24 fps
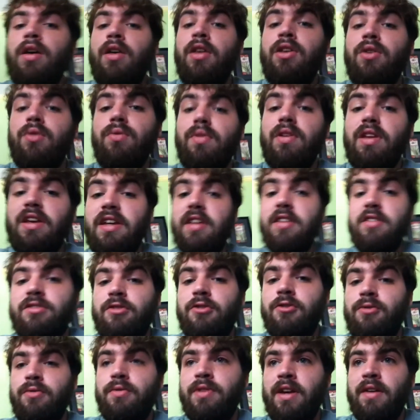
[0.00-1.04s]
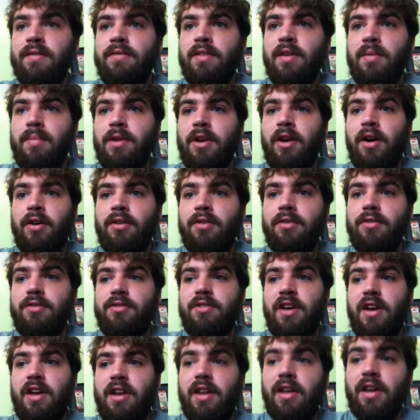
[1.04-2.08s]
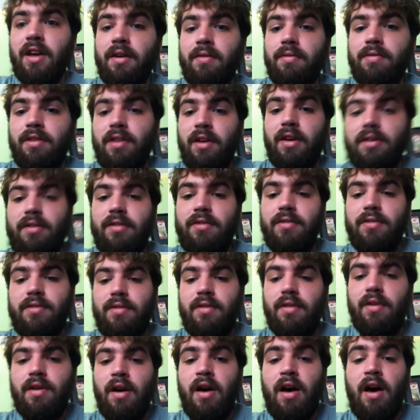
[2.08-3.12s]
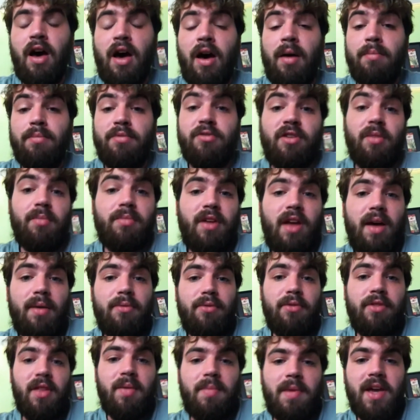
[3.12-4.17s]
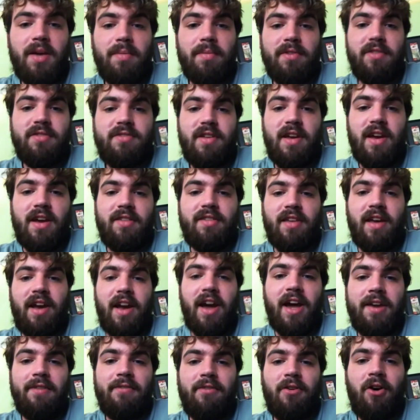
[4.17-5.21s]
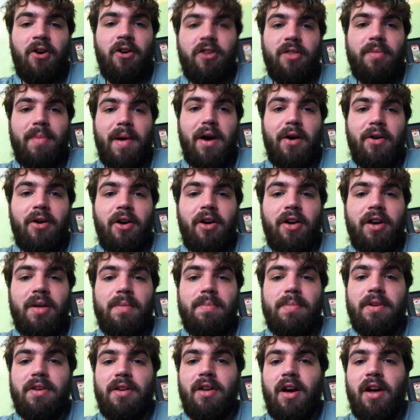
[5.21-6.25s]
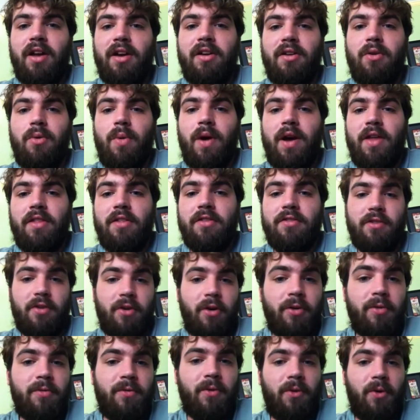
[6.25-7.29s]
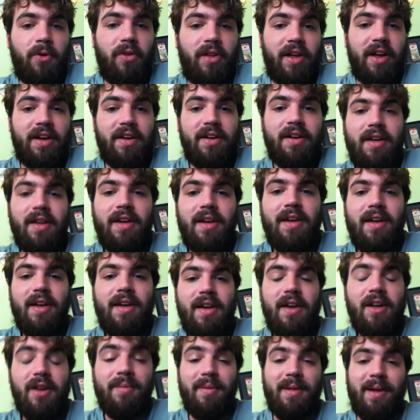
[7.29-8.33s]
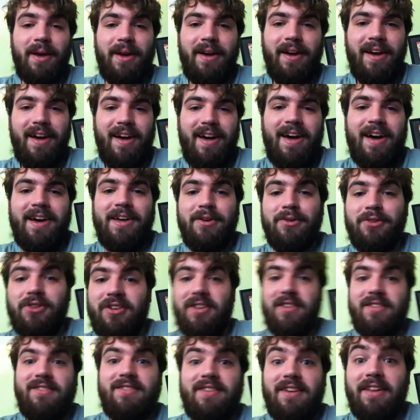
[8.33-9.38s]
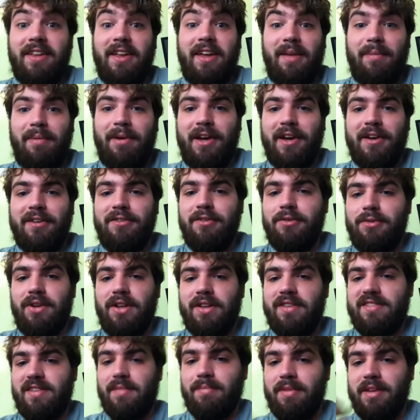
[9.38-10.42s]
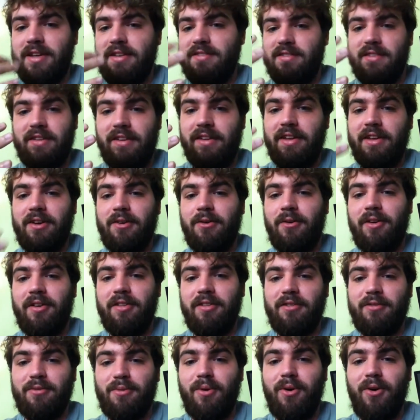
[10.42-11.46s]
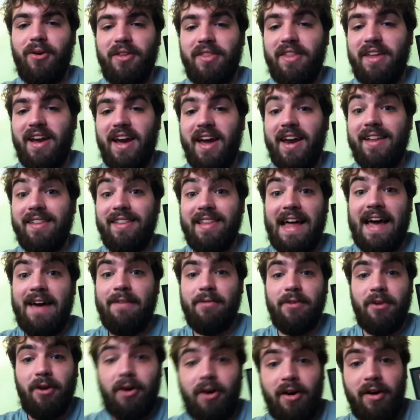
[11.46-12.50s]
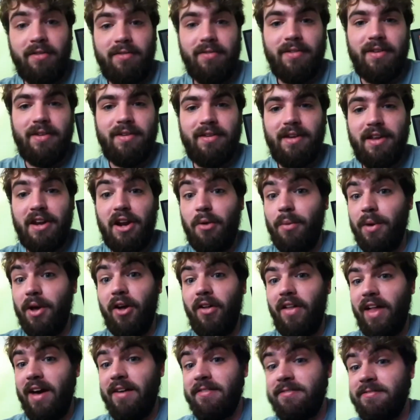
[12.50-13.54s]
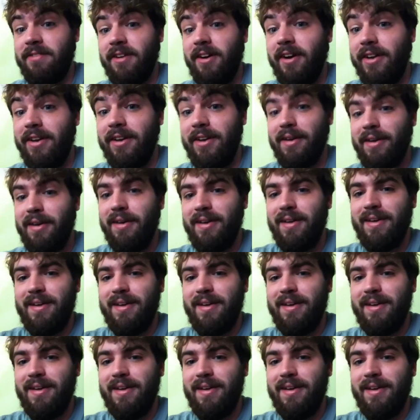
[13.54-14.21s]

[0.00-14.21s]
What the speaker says: You need to give them an understanding of things. Sometimes when they make mistakes, I kind of call them out on it, but not in a way that's hurtful. Like, I'll be like, haha, you look silly because you did something silly according to this world, and they kind of laugh it off, and, we all have fun.